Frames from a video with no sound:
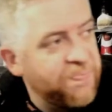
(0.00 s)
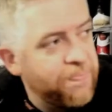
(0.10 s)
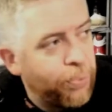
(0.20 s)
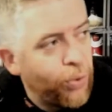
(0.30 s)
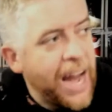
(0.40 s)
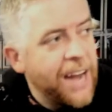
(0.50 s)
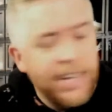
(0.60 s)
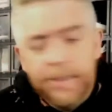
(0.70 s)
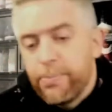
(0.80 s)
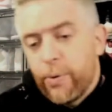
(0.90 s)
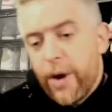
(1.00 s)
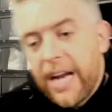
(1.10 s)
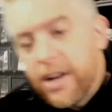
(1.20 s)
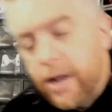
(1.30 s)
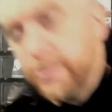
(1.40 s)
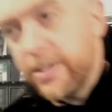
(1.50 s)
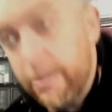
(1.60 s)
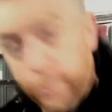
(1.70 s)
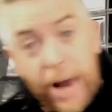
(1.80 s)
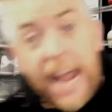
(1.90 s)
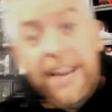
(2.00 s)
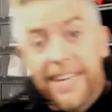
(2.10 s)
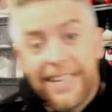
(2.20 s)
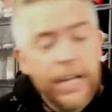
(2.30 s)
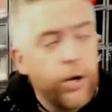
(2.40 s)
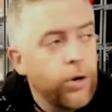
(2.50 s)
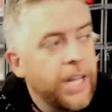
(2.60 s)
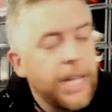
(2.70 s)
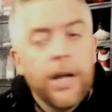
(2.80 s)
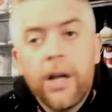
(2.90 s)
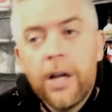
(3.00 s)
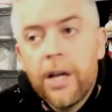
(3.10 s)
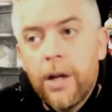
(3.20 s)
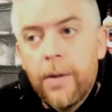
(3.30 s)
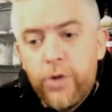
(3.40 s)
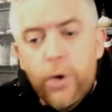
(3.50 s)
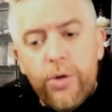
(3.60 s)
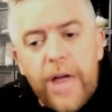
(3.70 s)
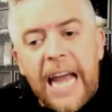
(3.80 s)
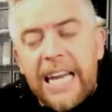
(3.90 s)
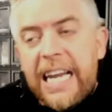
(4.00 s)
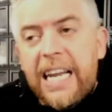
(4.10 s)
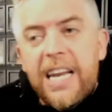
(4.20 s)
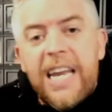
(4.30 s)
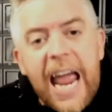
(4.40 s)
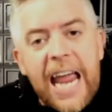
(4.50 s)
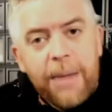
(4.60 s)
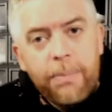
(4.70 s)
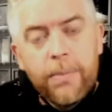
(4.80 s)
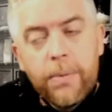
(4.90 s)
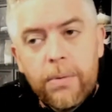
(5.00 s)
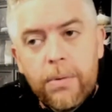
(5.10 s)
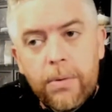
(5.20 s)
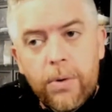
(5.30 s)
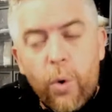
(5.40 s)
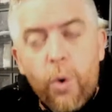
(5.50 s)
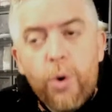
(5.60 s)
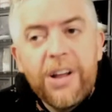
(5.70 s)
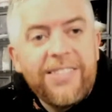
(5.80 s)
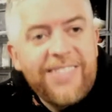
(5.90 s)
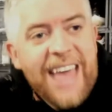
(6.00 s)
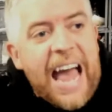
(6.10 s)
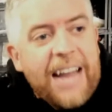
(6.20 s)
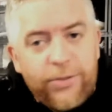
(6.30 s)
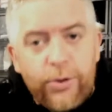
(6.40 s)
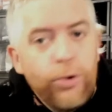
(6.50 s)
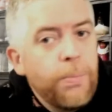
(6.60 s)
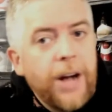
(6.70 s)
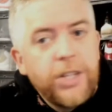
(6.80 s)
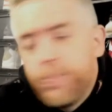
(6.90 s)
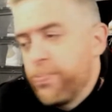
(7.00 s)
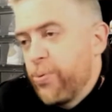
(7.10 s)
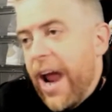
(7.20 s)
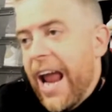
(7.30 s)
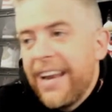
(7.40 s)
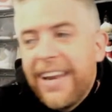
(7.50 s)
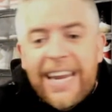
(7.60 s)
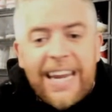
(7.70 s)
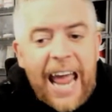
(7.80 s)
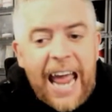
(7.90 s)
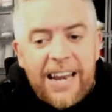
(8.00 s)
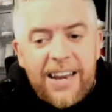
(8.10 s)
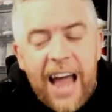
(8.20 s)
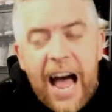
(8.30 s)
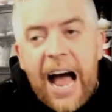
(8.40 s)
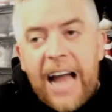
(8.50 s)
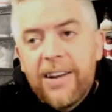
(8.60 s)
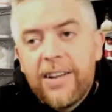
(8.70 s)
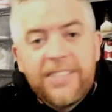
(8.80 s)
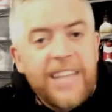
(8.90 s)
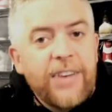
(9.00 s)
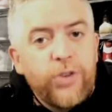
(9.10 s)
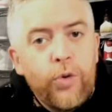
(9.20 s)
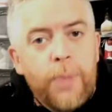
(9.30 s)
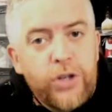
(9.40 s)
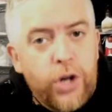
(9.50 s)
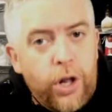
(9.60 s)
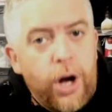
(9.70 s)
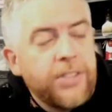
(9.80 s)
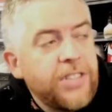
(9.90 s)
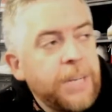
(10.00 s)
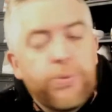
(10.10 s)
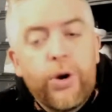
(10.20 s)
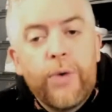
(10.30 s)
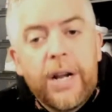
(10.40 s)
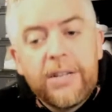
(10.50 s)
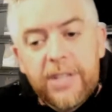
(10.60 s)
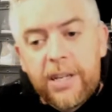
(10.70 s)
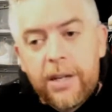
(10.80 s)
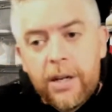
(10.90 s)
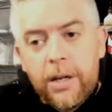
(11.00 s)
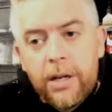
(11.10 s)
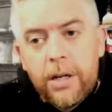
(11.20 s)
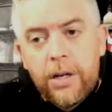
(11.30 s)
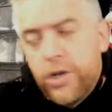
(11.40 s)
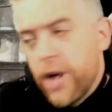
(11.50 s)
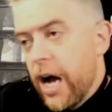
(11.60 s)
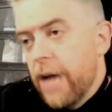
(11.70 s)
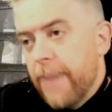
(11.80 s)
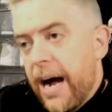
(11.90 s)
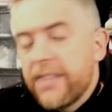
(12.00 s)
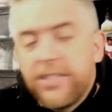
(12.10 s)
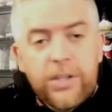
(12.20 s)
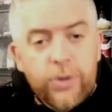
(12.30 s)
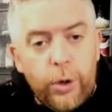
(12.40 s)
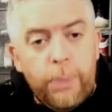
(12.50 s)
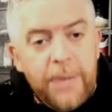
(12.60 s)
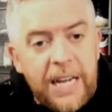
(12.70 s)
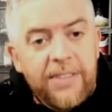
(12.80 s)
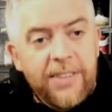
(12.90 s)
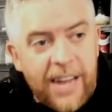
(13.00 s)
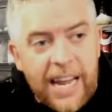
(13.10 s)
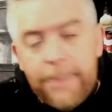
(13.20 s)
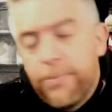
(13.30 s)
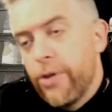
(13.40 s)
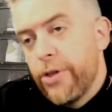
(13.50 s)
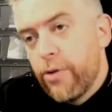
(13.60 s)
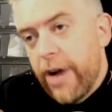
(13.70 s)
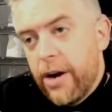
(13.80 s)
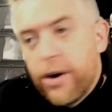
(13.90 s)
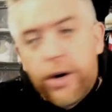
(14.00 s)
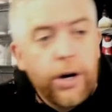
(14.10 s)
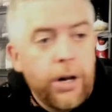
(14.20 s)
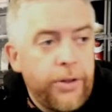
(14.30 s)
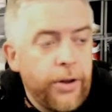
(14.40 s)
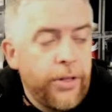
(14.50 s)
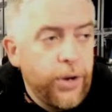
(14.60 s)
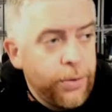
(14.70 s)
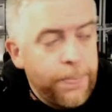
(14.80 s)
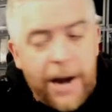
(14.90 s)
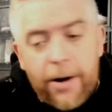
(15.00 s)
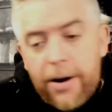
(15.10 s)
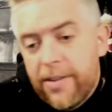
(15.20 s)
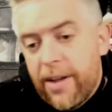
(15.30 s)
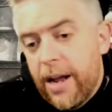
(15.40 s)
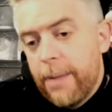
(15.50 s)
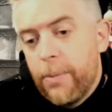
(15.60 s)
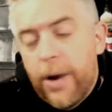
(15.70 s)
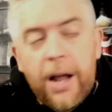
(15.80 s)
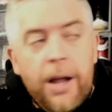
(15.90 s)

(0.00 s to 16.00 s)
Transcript: branded brain comes in. Branded, literally. Do they need a name? Or is that too much branding and is that too much glossy pro wrestling? Jon Moxley's group needs a name. They're the Greater Good. They're the New Paradigm. What?